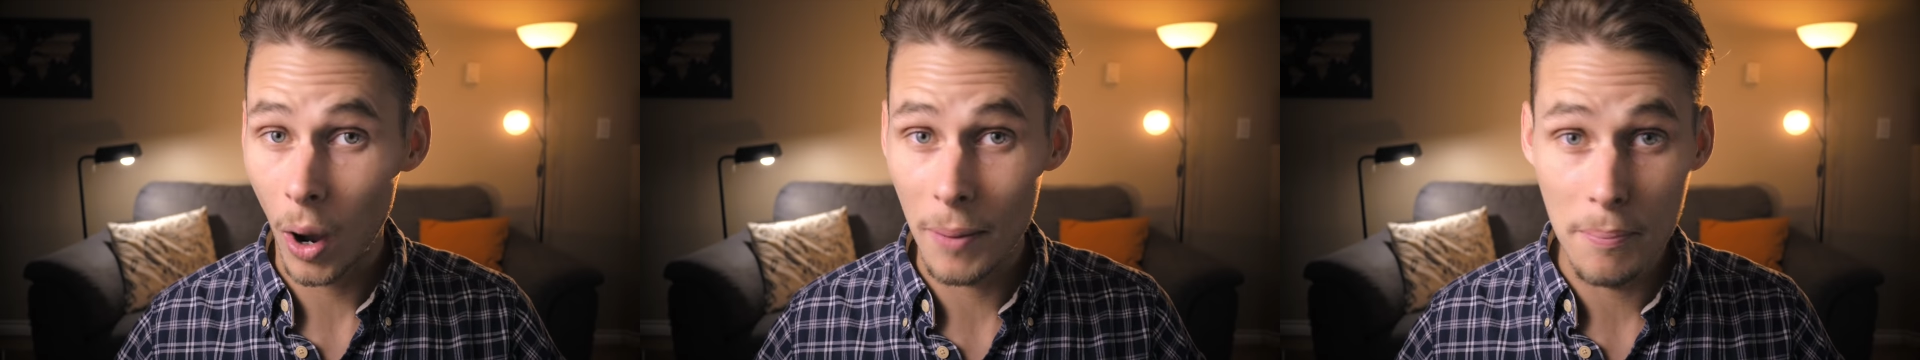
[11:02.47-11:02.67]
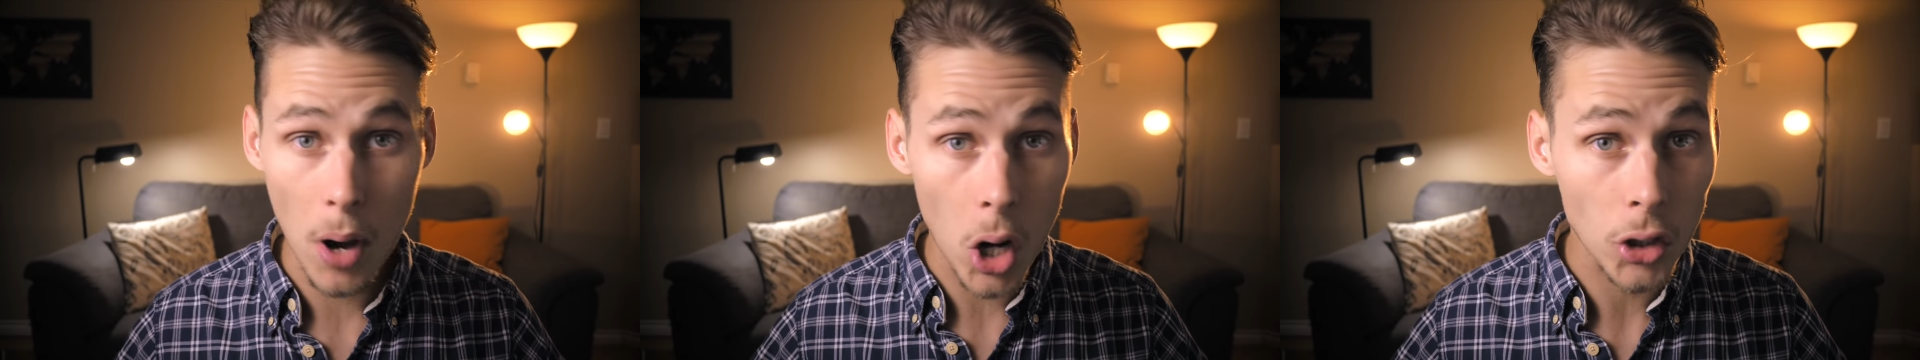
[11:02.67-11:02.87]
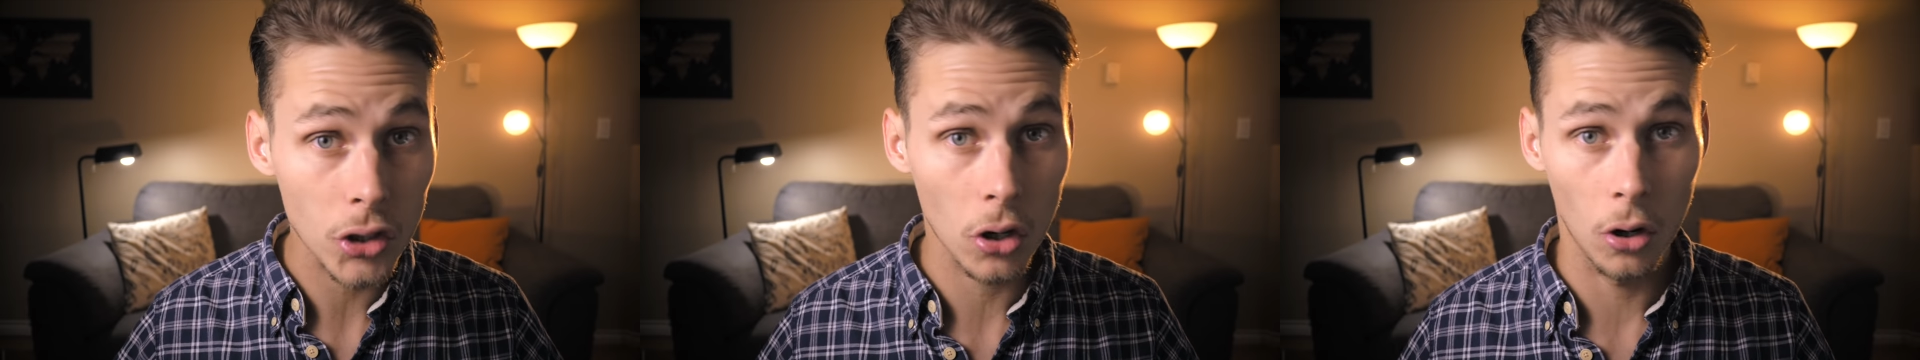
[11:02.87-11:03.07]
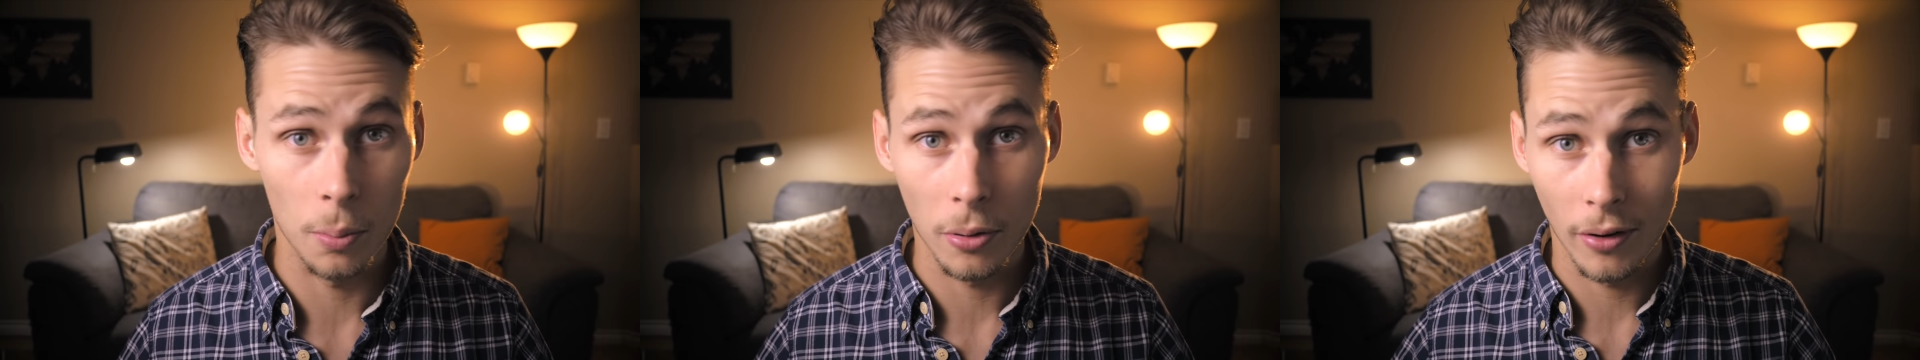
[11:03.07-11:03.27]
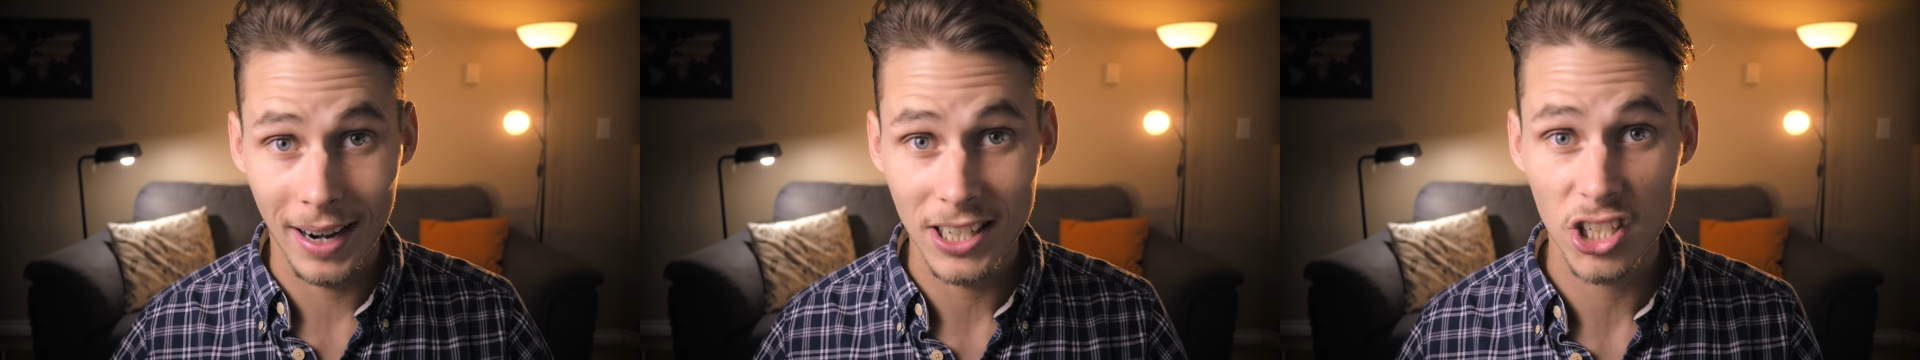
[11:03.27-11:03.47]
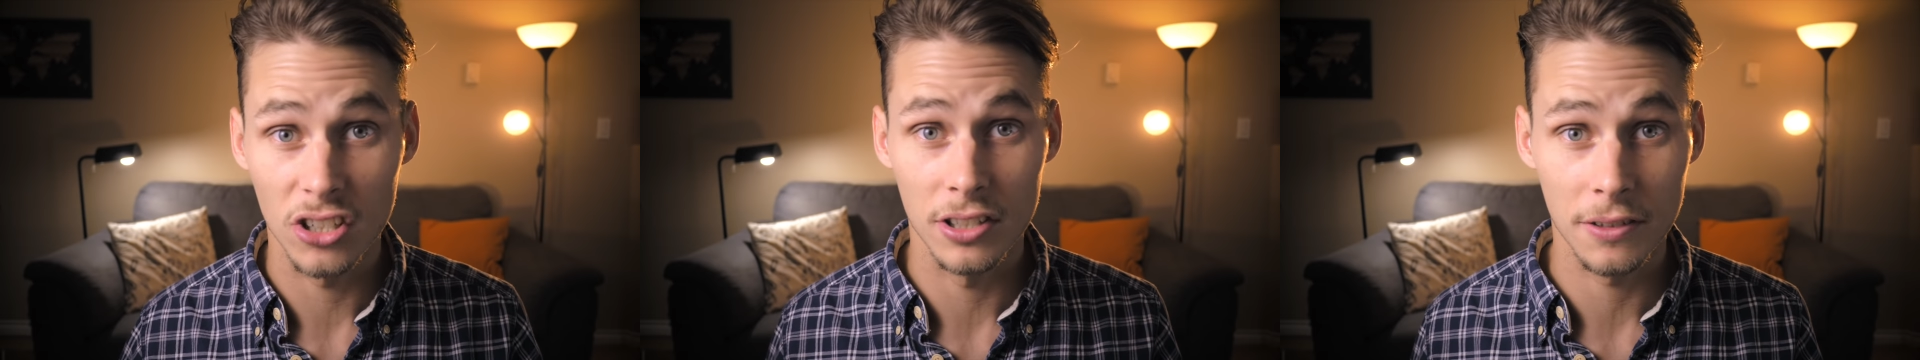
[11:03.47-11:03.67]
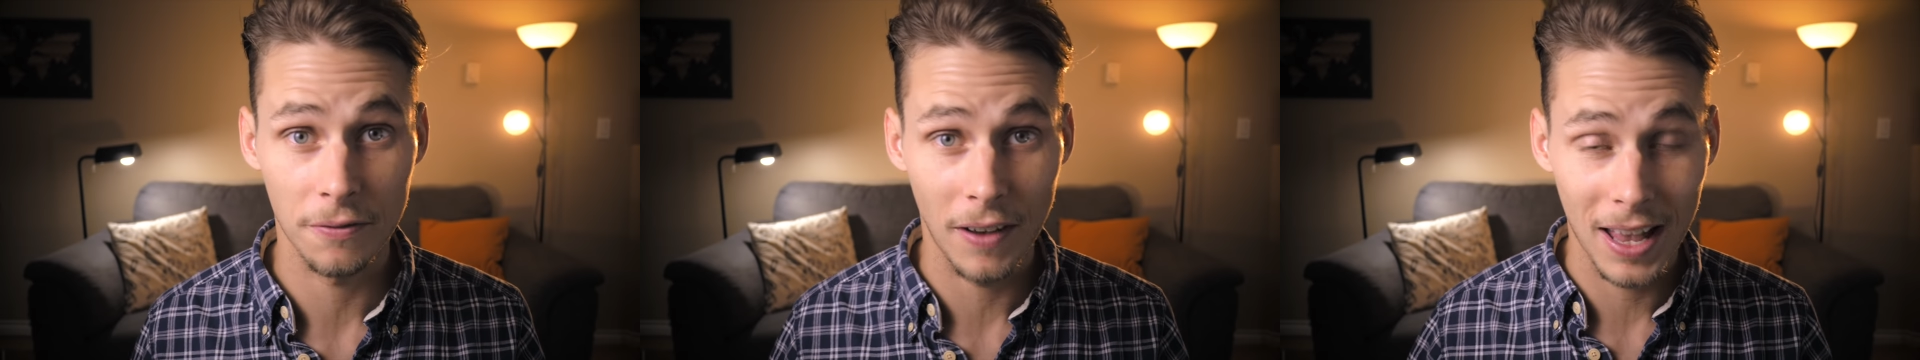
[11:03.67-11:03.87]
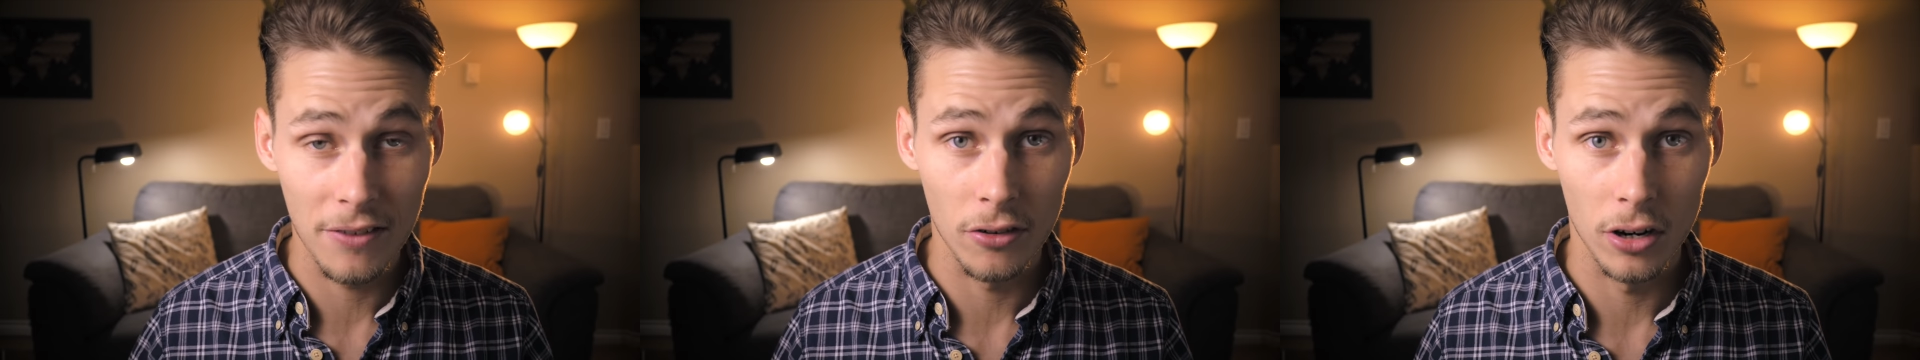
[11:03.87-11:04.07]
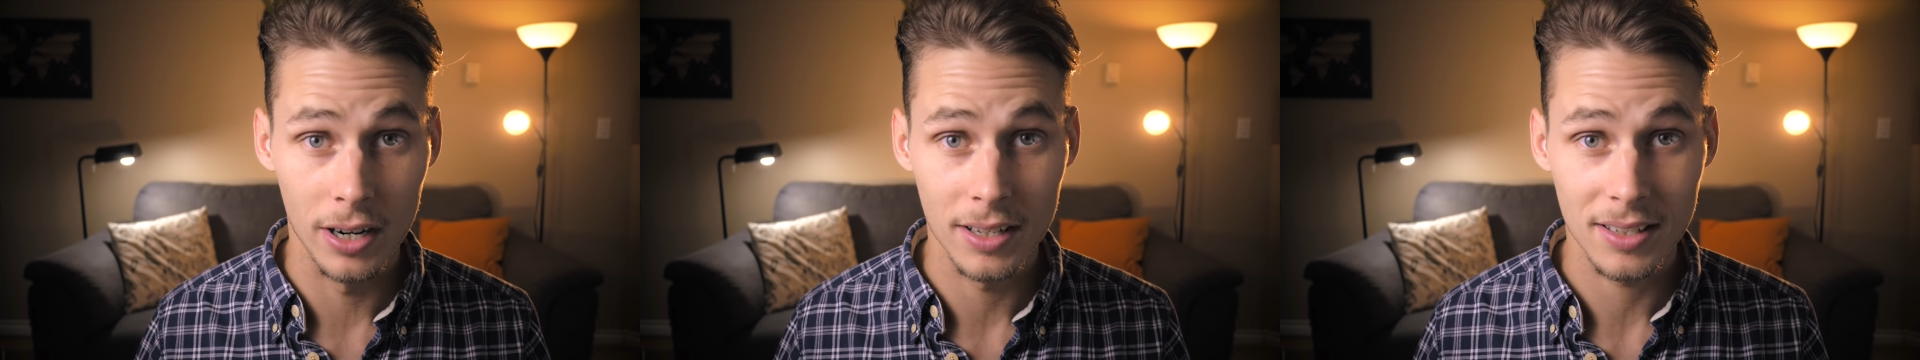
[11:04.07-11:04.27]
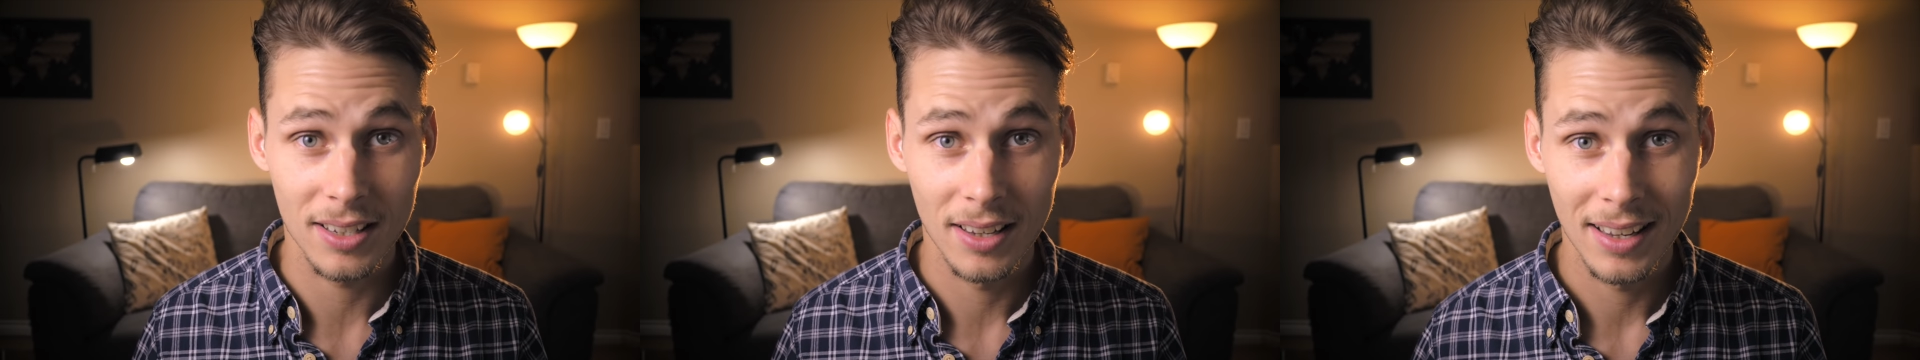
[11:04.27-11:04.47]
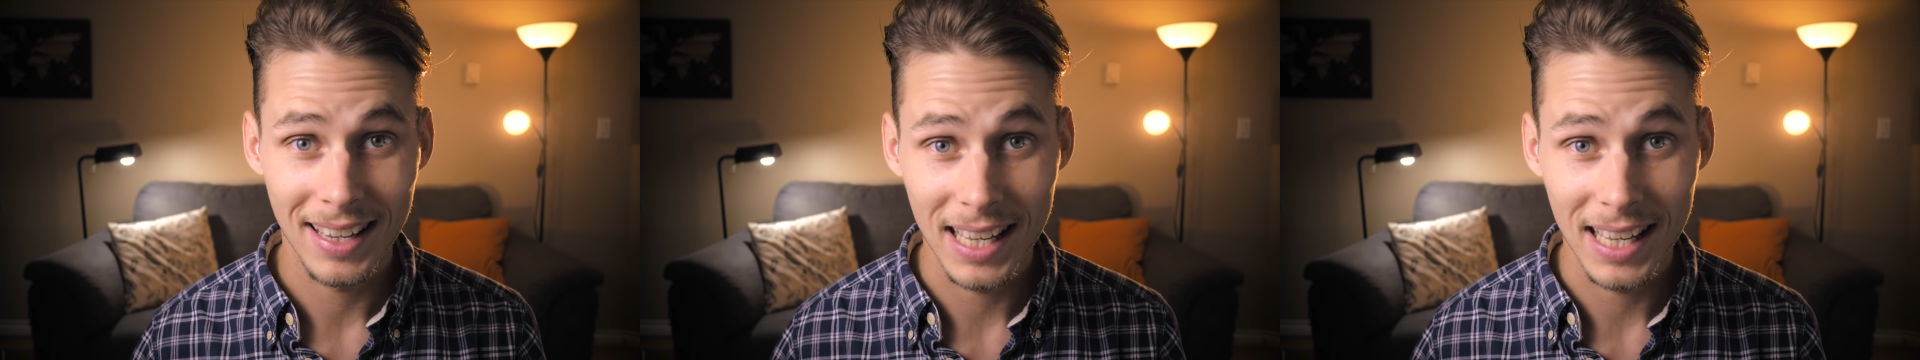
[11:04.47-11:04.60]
why most corporations favor it